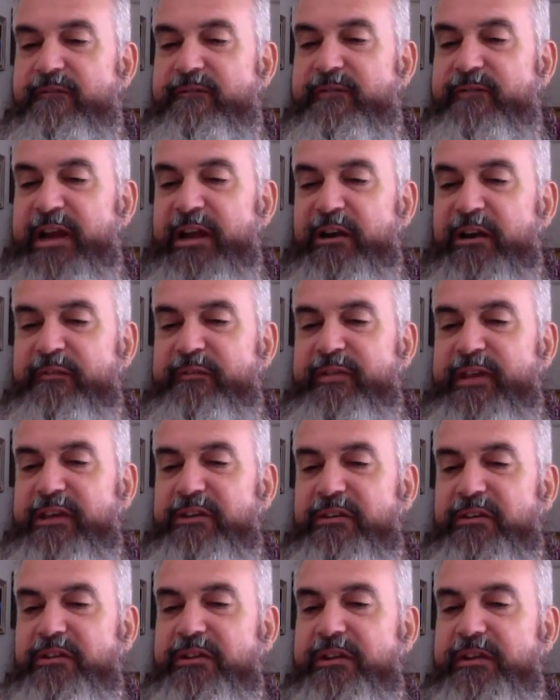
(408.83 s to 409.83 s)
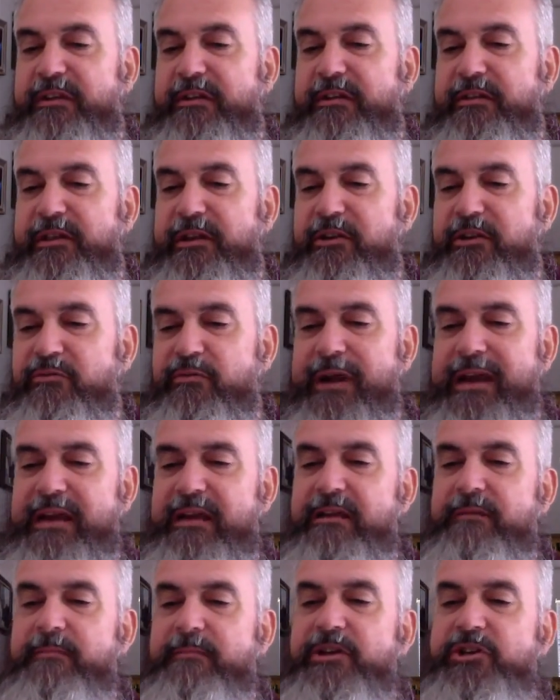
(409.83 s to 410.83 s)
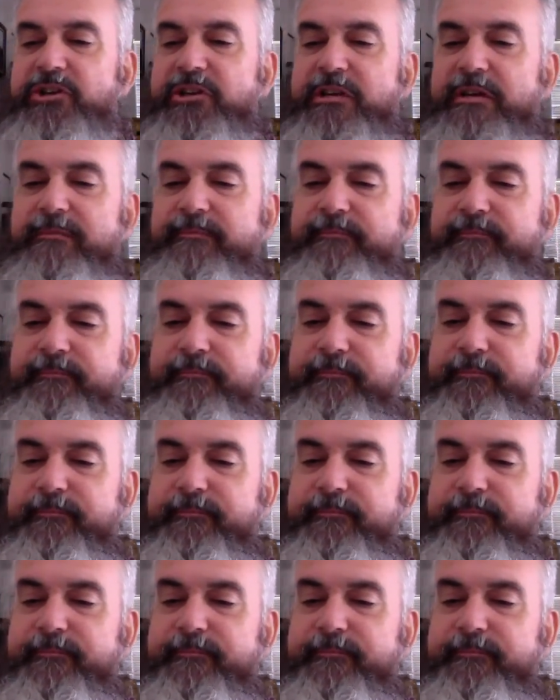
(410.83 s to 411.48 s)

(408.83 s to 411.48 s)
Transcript: Fairfield, the Great Commission.